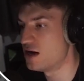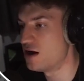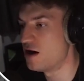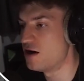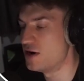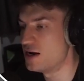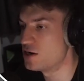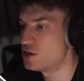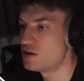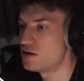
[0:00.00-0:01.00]
high
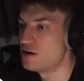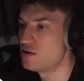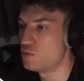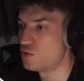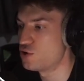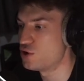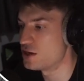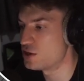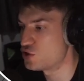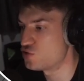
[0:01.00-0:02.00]
range, we'll cut
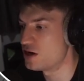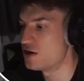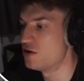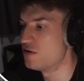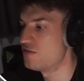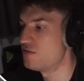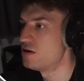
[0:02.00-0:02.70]
that straight off.